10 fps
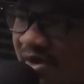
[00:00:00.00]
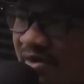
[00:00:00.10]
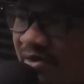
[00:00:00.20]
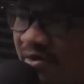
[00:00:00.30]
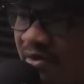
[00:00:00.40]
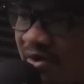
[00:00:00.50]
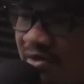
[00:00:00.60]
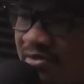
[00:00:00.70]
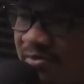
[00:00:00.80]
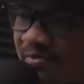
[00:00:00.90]
or
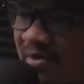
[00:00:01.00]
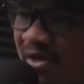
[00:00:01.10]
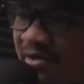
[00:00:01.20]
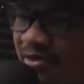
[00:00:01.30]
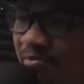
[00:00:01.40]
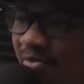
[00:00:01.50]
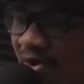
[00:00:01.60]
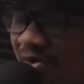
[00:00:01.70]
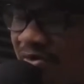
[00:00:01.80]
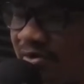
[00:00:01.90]
undermine your
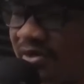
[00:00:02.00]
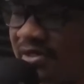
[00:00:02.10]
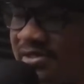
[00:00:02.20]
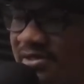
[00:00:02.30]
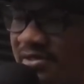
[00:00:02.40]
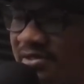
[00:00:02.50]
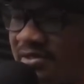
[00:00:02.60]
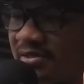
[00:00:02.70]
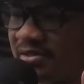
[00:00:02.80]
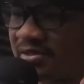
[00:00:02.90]
partner is
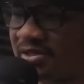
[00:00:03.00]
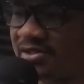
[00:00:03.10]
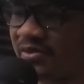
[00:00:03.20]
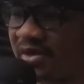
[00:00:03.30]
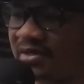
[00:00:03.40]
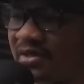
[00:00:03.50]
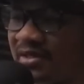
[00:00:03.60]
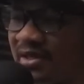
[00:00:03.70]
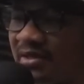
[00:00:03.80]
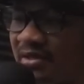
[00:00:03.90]
discrediting
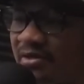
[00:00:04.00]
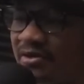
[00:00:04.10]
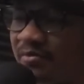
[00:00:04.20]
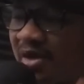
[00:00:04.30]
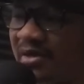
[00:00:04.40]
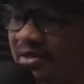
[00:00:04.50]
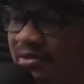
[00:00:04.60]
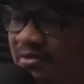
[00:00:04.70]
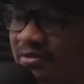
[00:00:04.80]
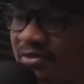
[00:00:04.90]
and undermining
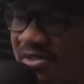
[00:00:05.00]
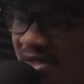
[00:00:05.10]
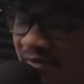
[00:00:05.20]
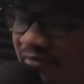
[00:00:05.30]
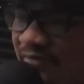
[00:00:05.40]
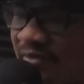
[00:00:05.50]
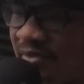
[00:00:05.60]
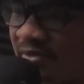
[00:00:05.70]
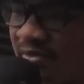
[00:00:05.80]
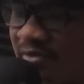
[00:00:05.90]
yourself.
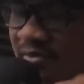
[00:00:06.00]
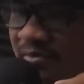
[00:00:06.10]
Maybe I